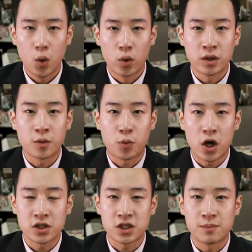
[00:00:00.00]
One of the
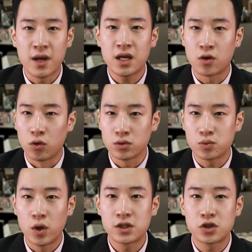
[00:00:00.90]
project's main goals
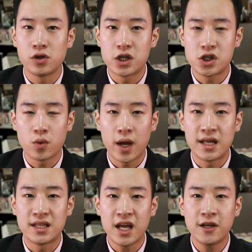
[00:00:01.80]
was to issue
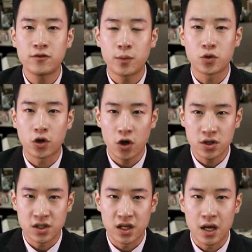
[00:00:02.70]
a native
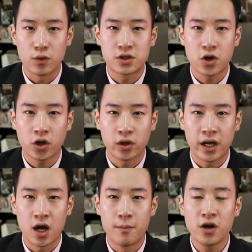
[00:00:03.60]
cryptocurrency that would
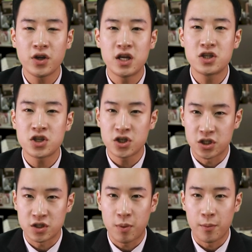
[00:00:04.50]
circulate among the
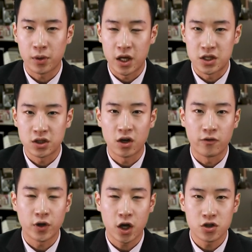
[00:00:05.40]
indigenous population
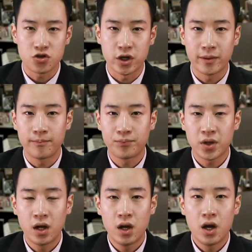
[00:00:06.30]
of the country.
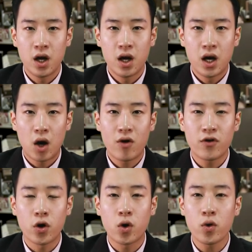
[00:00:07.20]

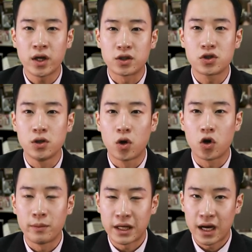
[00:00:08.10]
However, according to
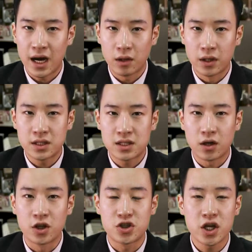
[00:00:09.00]
local media outlets,
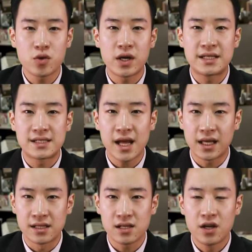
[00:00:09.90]
on January
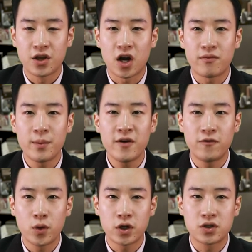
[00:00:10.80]
2nd, the
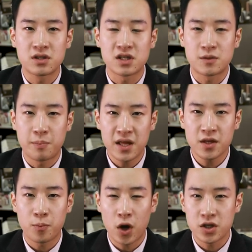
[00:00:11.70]
government voted to
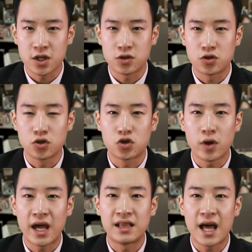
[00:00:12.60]
suspend the project due
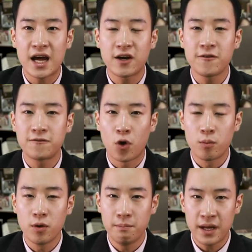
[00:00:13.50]
to a lack of
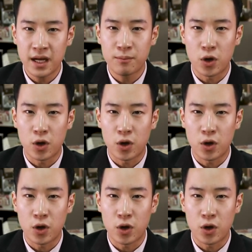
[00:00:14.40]
formal bidding